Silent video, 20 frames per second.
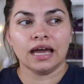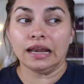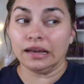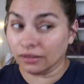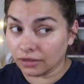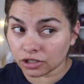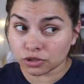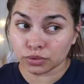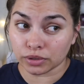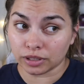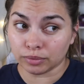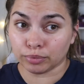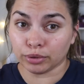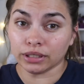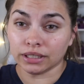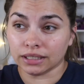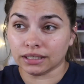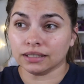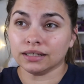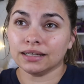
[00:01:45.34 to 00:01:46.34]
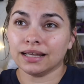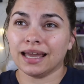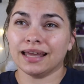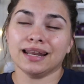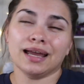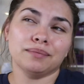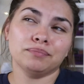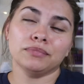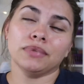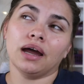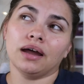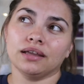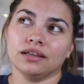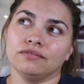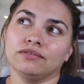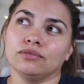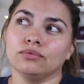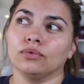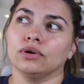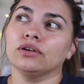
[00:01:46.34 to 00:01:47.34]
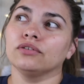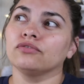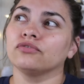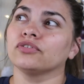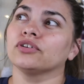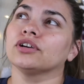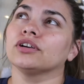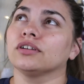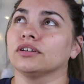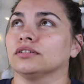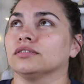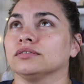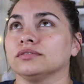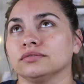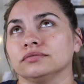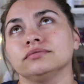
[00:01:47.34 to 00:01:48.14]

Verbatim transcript: and it looks really pretty. And I'm not even one for